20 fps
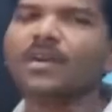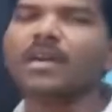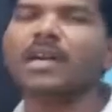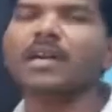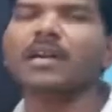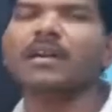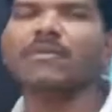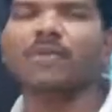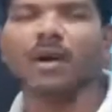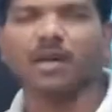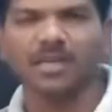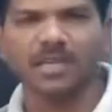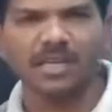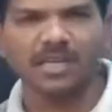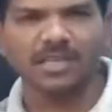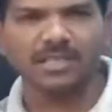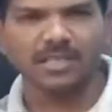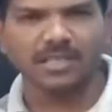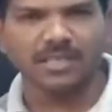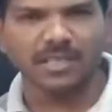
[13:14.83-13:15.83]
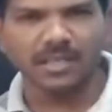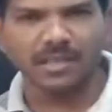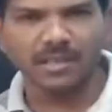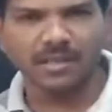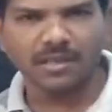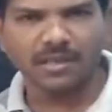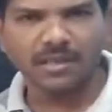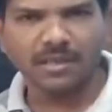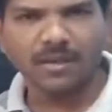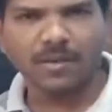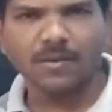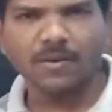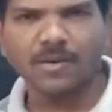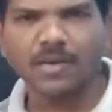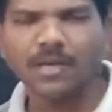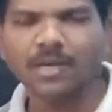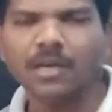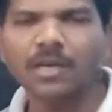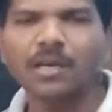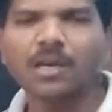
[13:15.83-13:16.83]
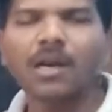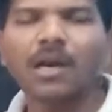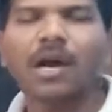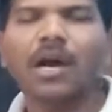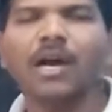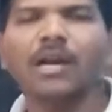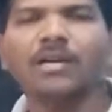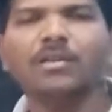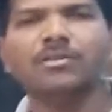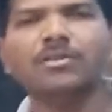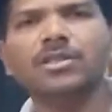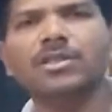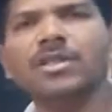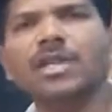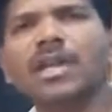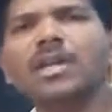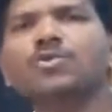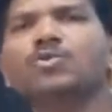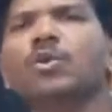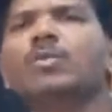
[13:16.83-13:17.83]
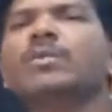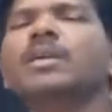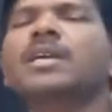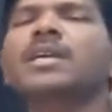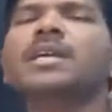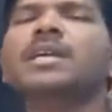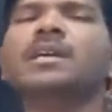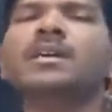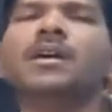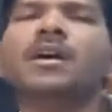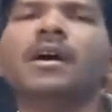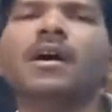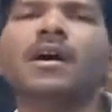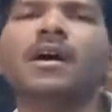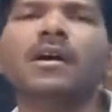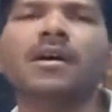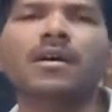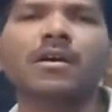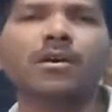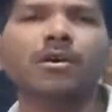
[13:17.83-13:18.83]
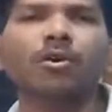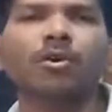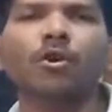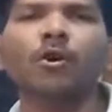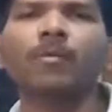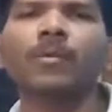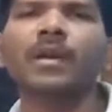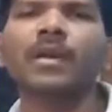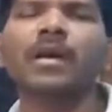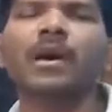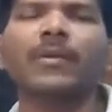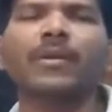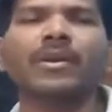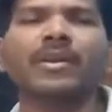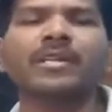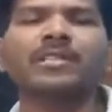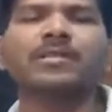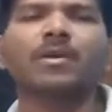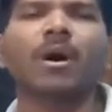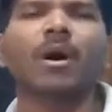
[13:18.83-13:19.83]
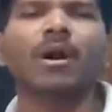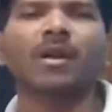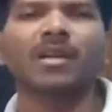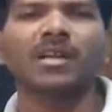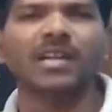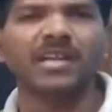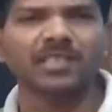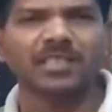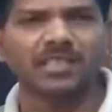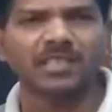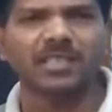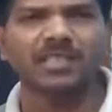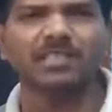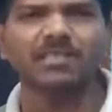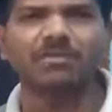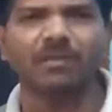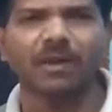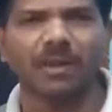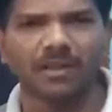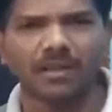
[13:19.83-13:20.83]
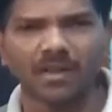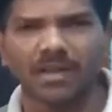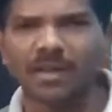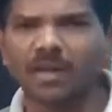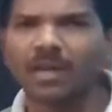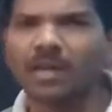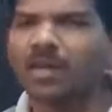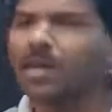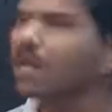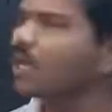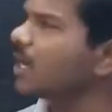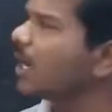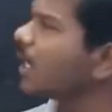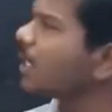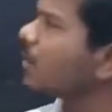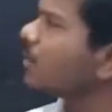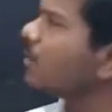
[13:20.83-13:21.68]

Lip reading: kind of organization. Okay, and there are so many global governance organizations were there. Like